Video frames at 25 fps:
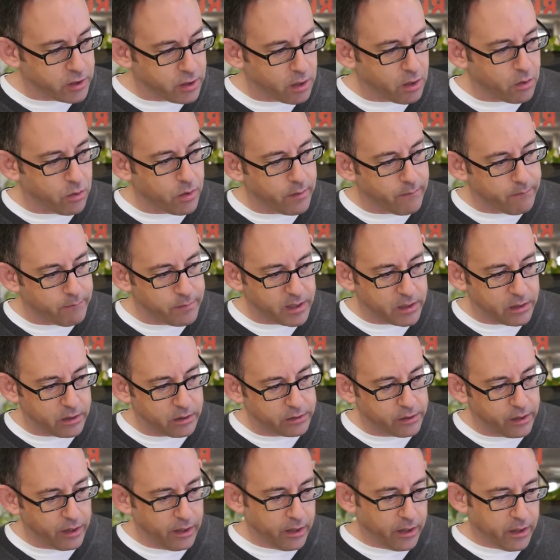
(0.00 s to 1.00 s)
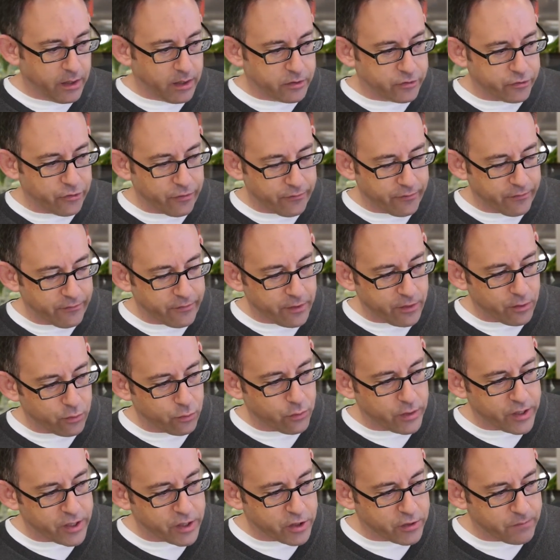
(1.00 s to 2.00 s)
go and build sort of a very
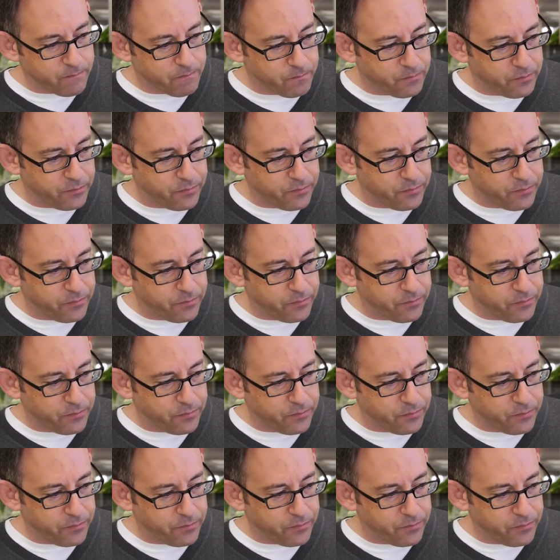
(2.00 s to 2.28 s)
rich